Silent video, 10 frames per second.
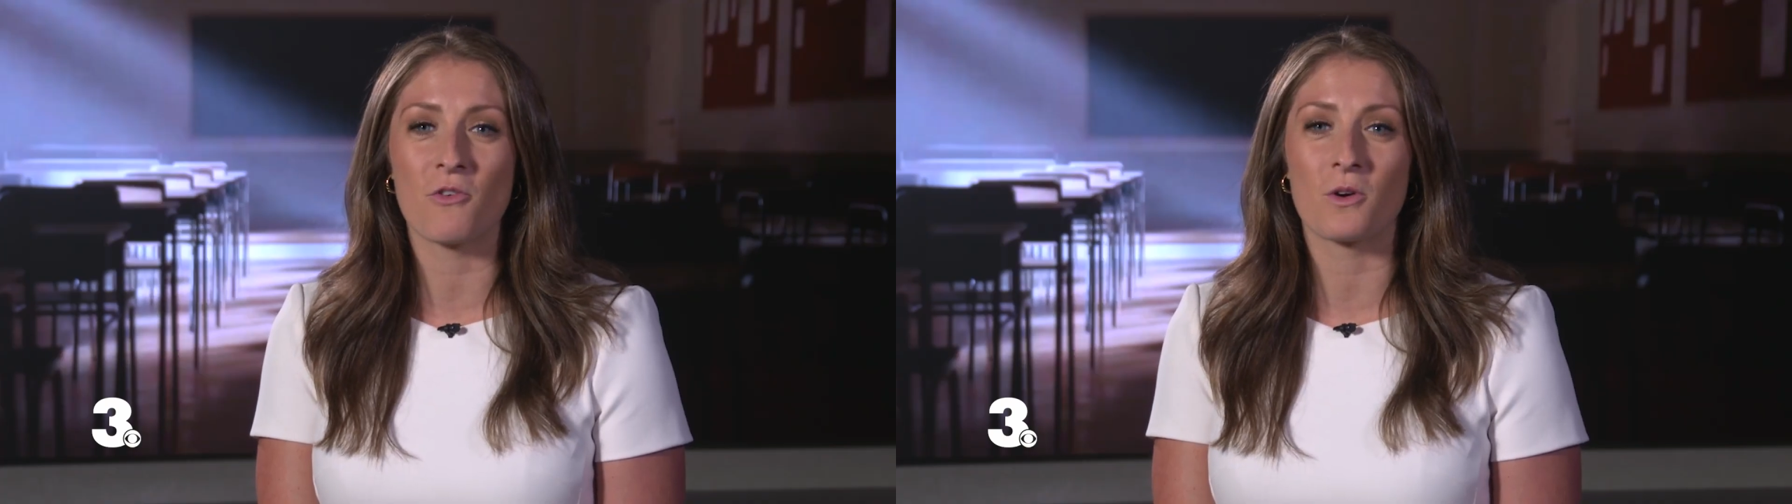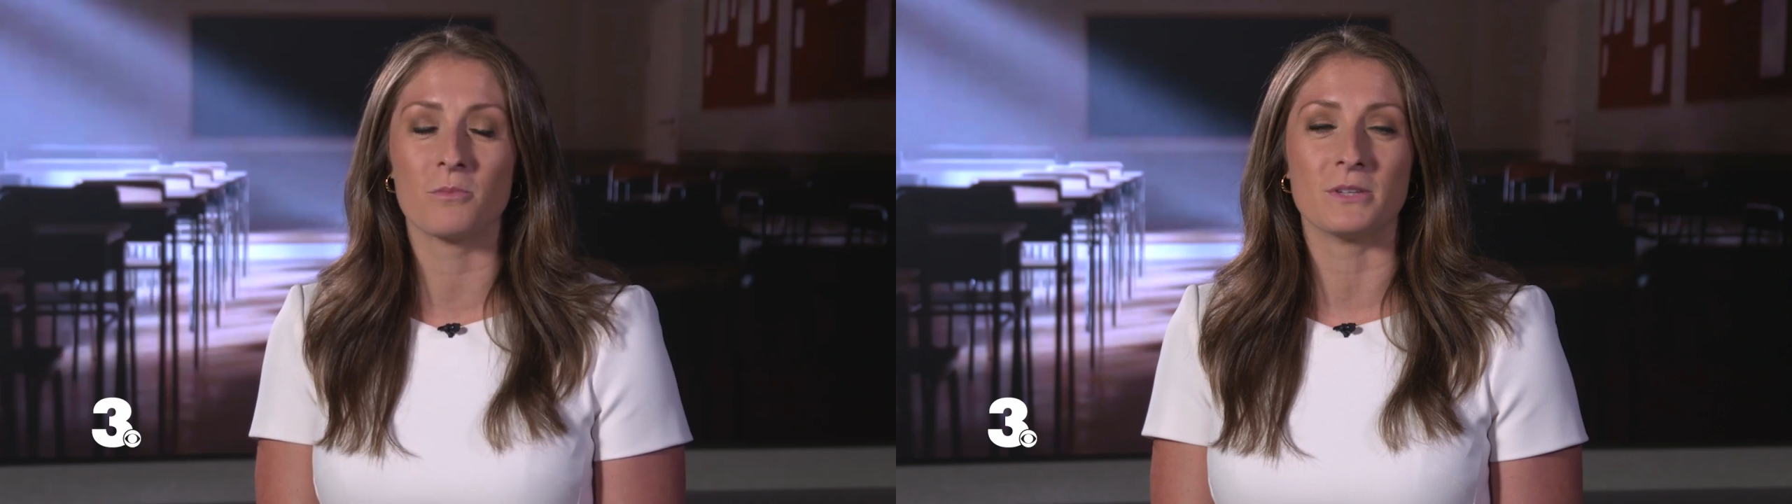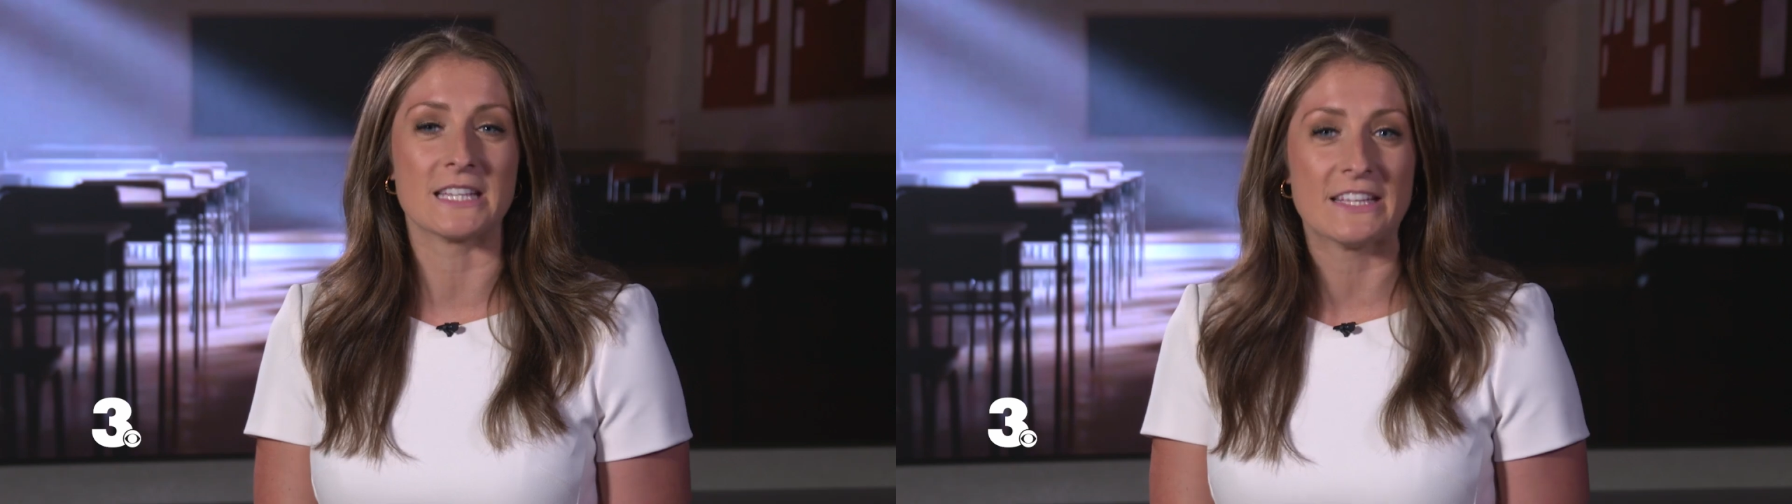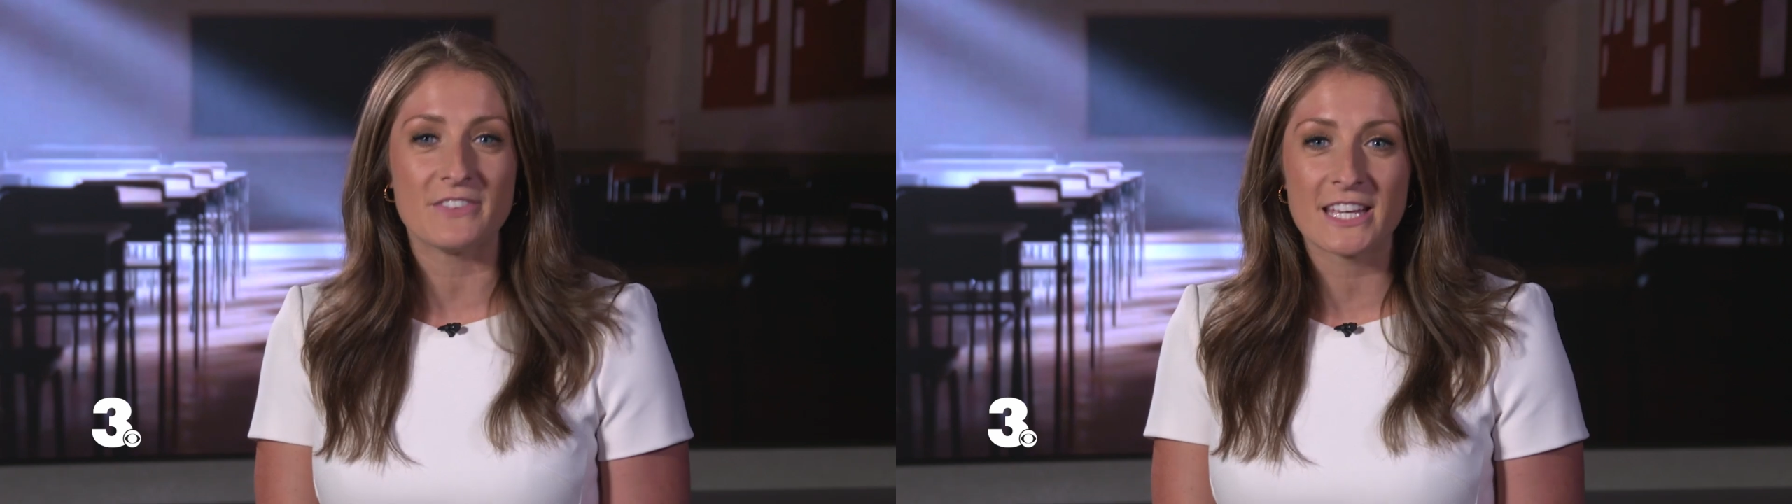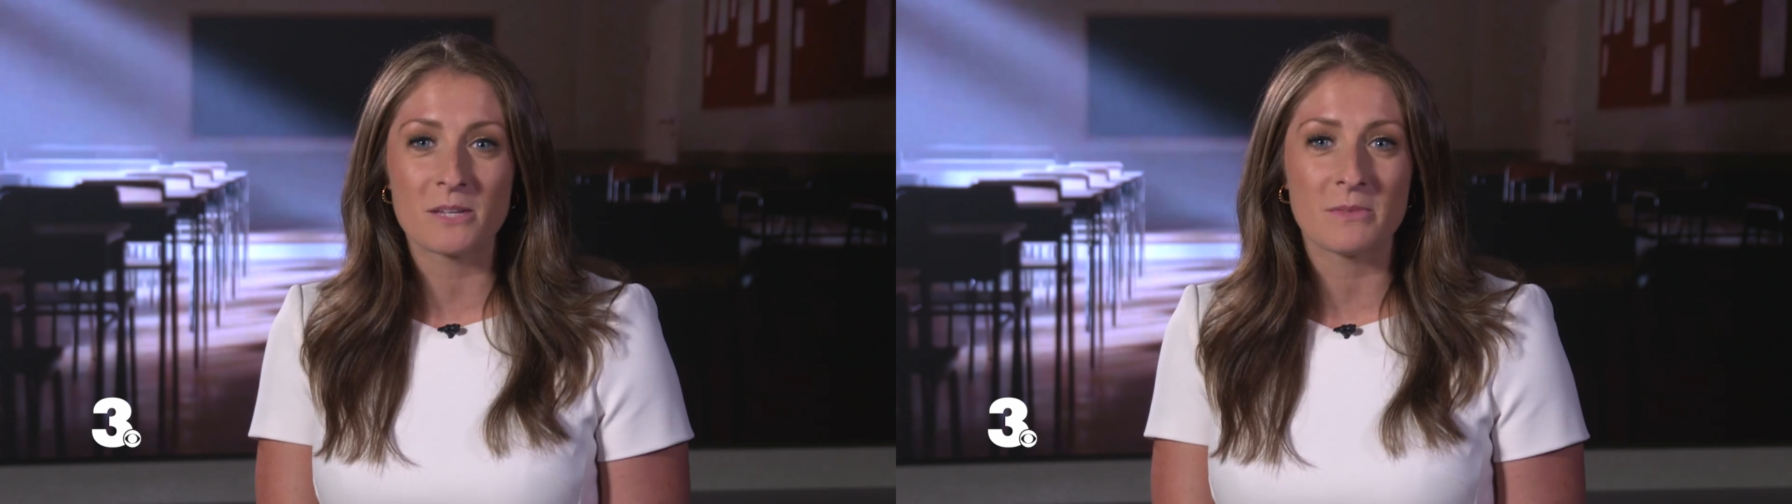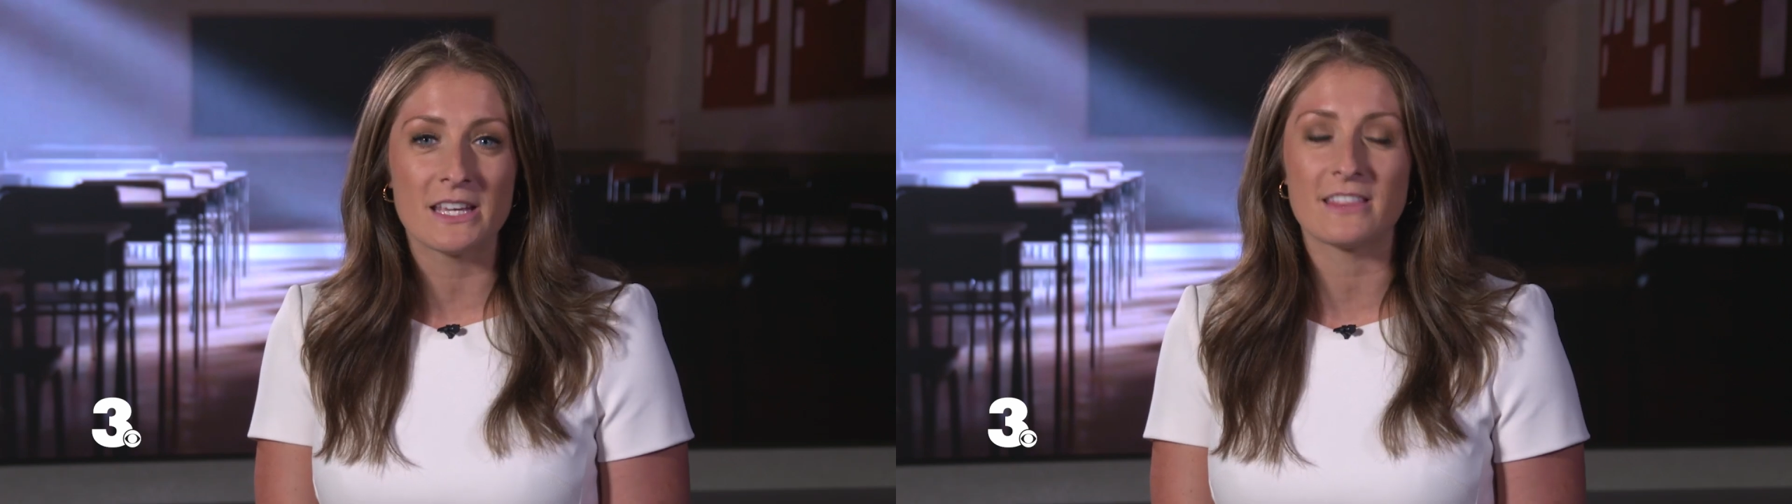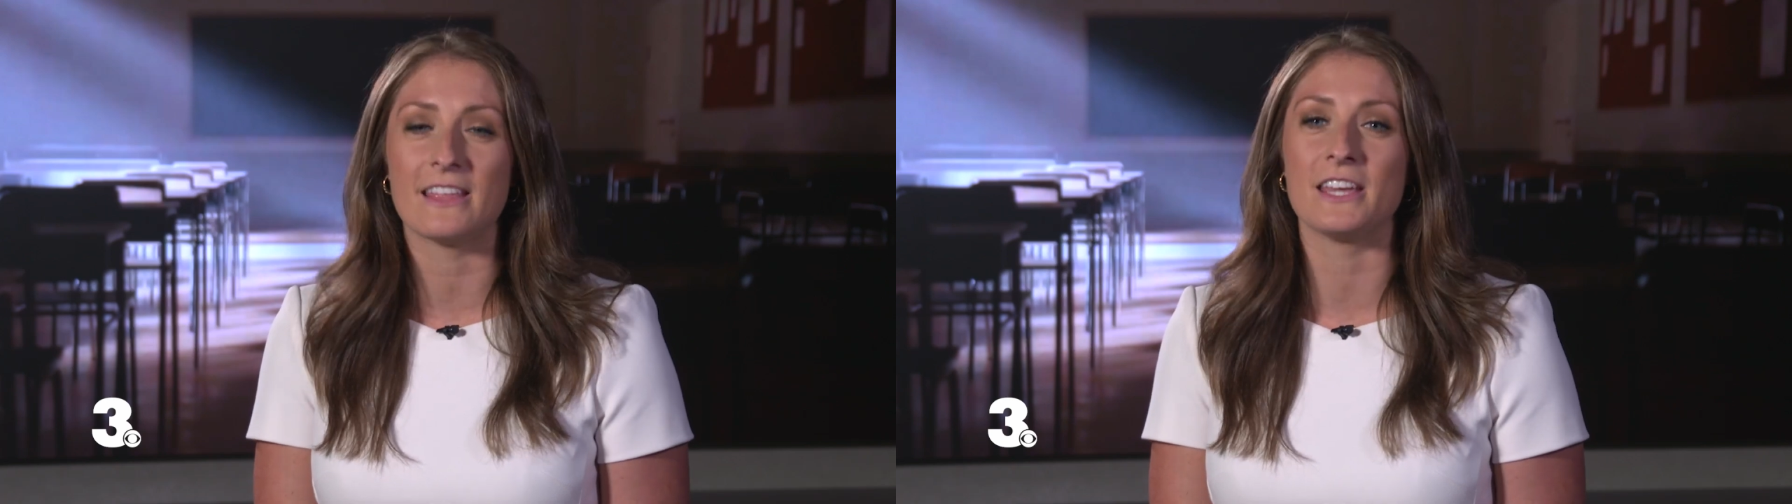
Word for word: for believing in me.